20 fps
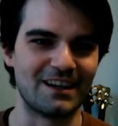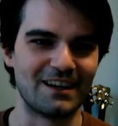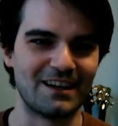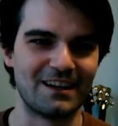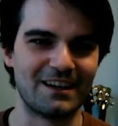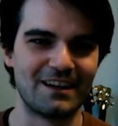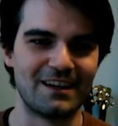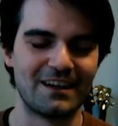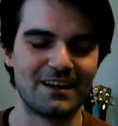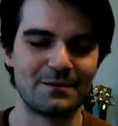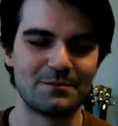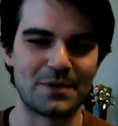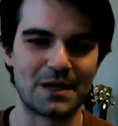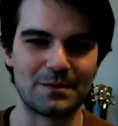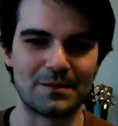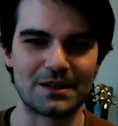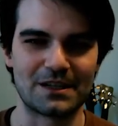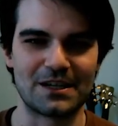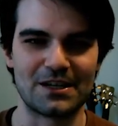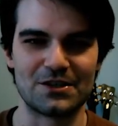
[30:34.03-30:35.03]

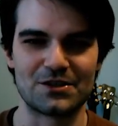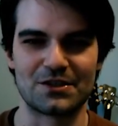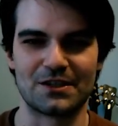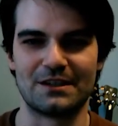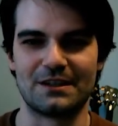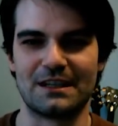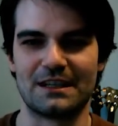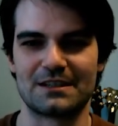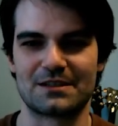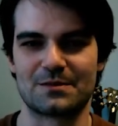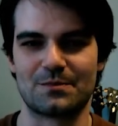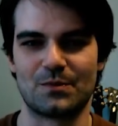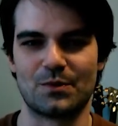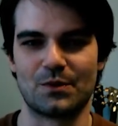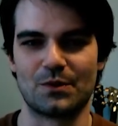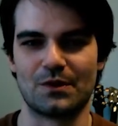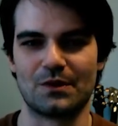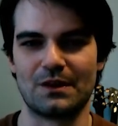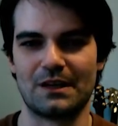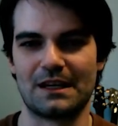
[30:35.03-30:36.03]
publication that's more
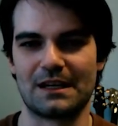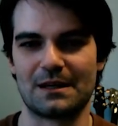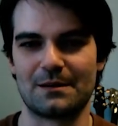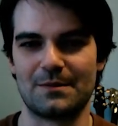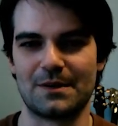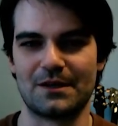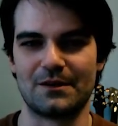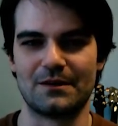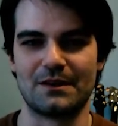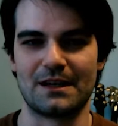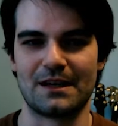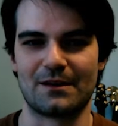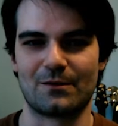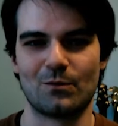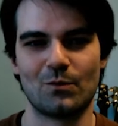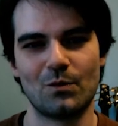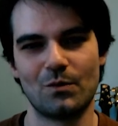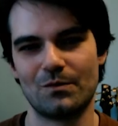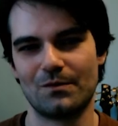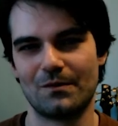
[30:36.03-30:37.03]
like about like
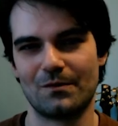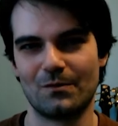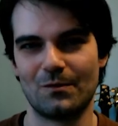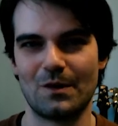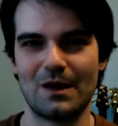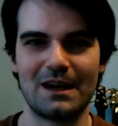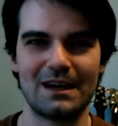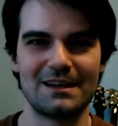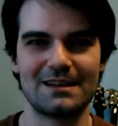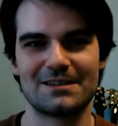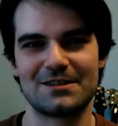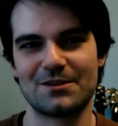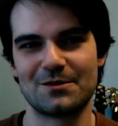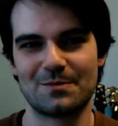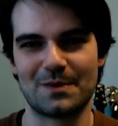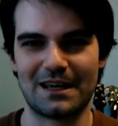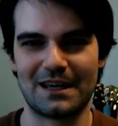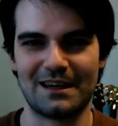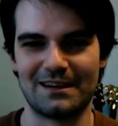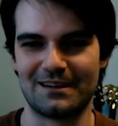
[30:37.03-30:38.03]
why is your
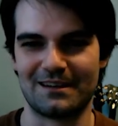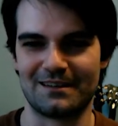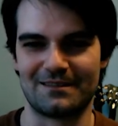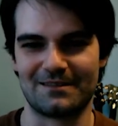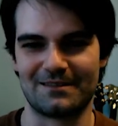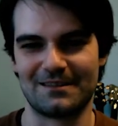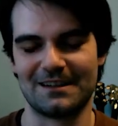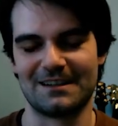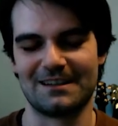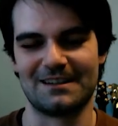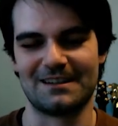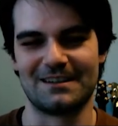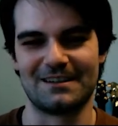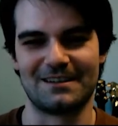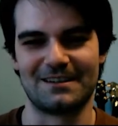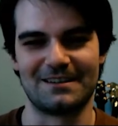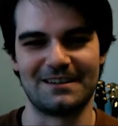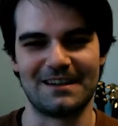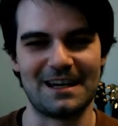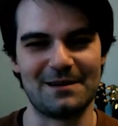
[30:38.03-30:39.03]
band
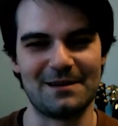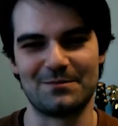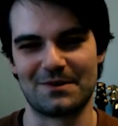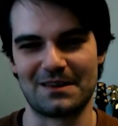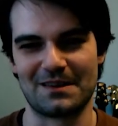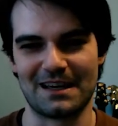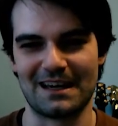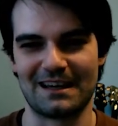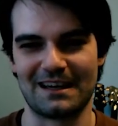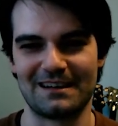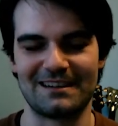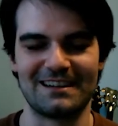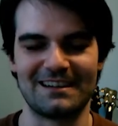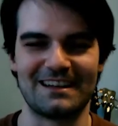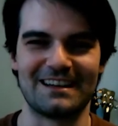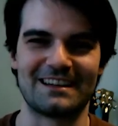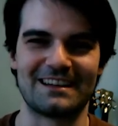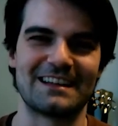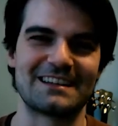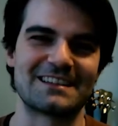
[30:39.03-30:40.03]
named that, like
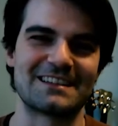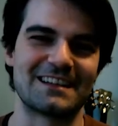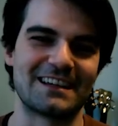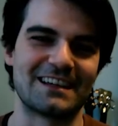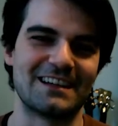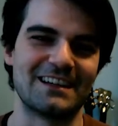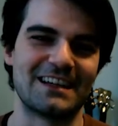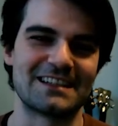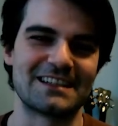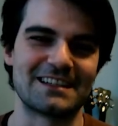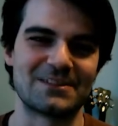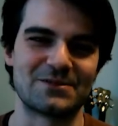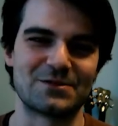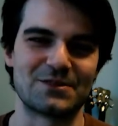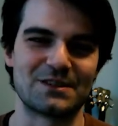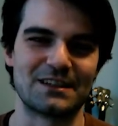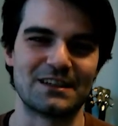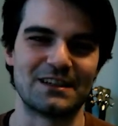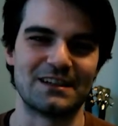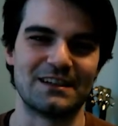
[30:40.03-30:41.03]
that's like a less
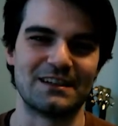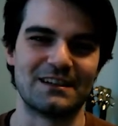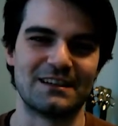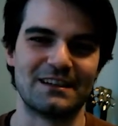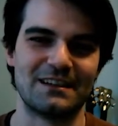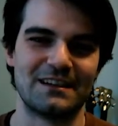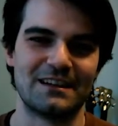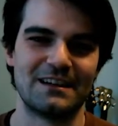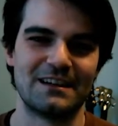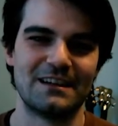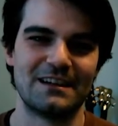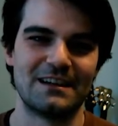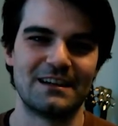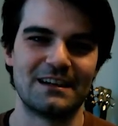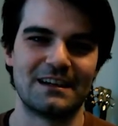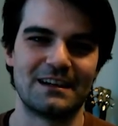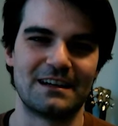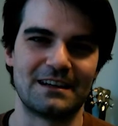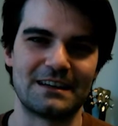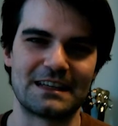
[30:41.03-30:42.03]
interesting
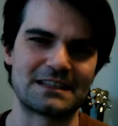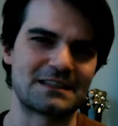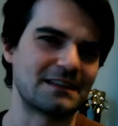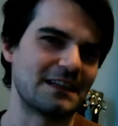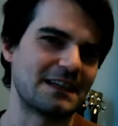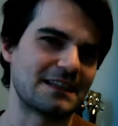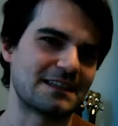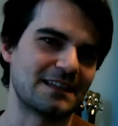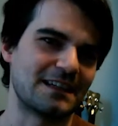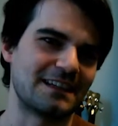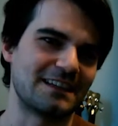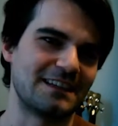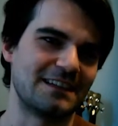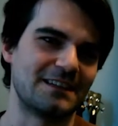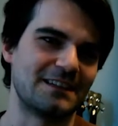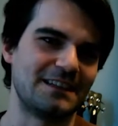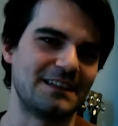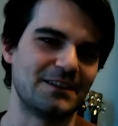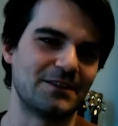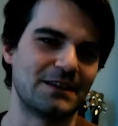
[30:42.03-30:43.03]
that's less likely to
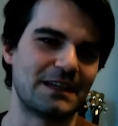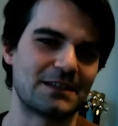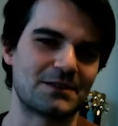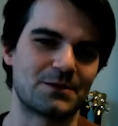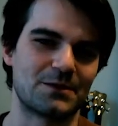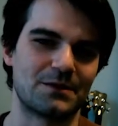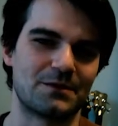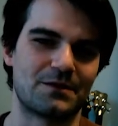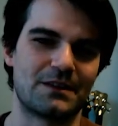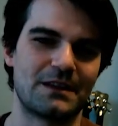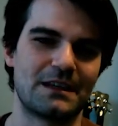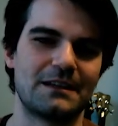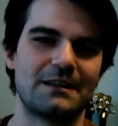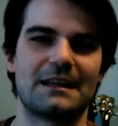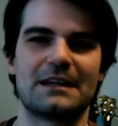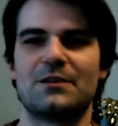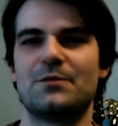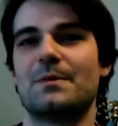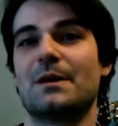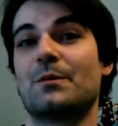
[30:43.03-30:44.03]
yield that sort of thing. Like you
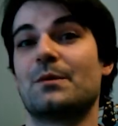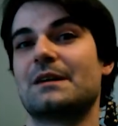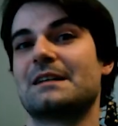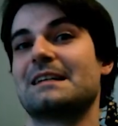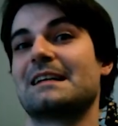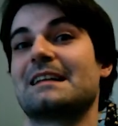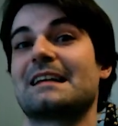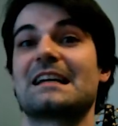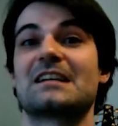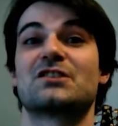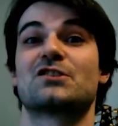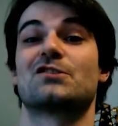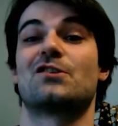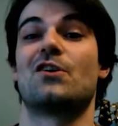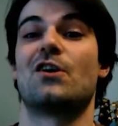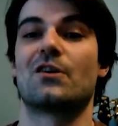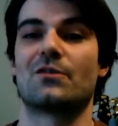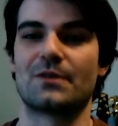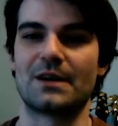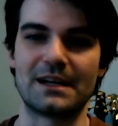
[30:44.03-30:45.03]
might want to take like a
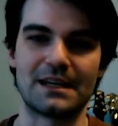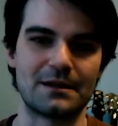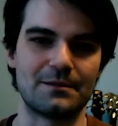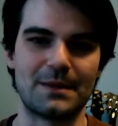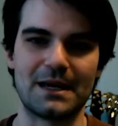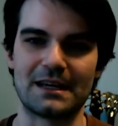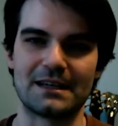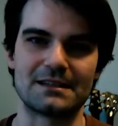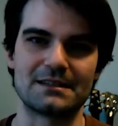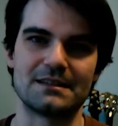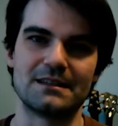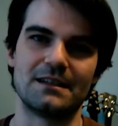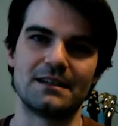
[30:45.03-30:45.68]
songwriting magazine